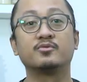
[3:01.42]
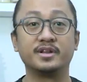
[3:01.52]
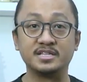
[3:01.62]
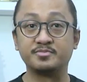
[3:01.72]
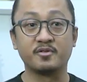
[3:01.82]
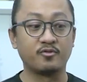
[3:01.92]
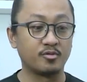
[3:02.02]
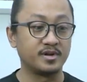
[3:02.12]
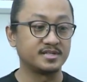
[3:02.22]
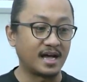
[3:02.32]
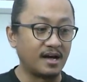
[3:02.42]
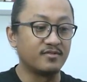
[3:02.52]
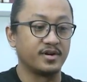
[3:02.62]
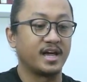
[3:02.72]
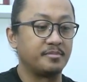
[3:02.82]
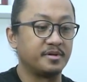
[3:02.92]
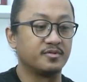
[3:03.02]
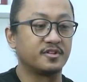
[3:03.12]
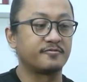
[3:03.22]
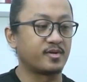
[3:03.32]
with its performance. I'm very happy
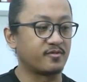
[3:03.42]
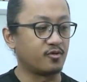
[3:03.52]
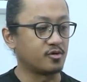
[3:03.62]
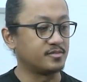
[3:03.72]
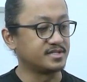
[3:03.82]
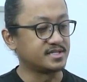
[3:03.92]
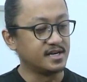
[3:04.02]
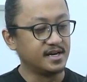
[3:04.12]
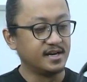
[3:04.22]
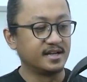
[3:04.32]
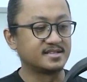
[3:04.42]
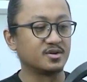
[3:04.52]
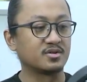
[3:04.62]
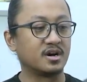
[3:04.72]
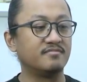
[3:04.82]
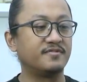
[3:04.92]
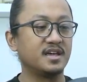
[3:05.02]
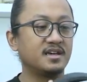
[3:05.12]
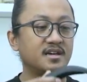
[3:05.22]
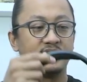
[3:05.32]
with its performance. It's so
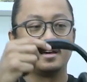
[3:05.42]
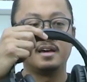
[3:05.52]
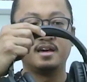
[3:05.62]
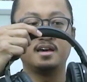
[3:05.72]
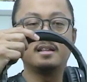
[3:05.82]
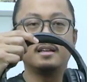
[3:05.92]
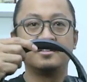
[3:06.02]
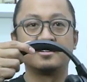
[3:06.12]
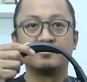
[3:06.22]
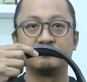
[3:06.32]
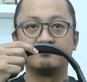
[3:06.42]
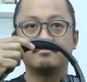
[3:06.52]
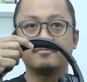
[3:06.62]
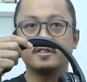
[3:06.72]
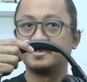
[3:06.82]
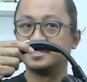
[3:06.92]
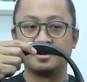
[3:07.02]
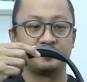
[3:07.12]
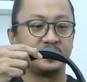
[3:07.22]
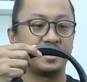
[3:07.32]
comfy. Uh, you can flip this
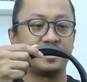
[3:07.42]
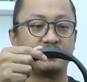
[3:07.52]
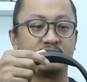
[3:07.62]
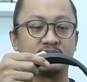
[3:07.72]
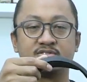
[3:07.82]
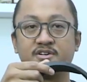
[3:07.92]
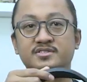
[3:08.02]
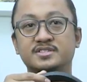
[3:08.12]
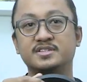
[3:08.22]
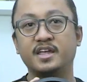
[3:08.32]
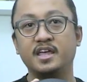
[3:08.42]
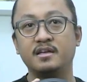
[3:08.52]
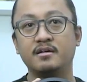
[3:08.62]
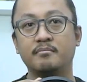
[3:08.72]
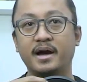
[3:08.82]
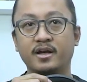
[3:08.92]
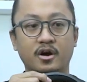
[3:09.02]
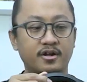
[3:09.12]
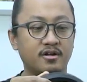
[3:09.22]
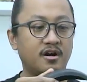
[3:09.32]
up and down, turns the mic on and